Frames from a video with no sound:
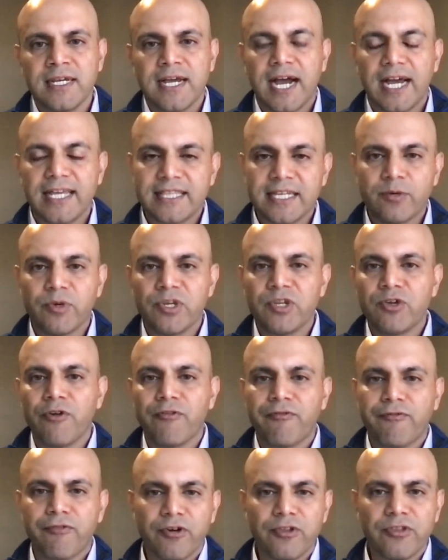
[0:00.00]
I think when you
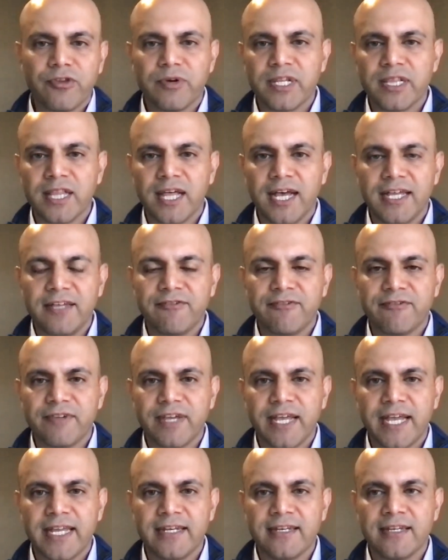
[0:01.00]
go further in life
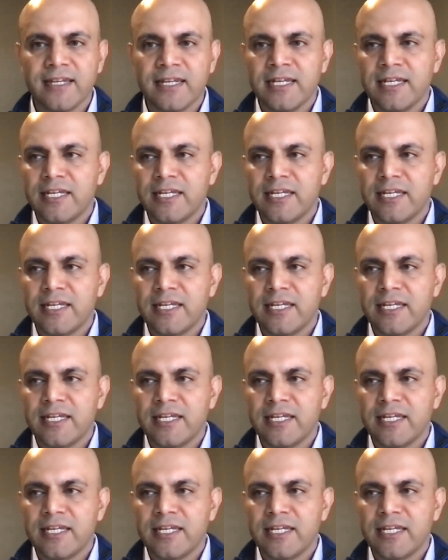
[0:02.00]
and,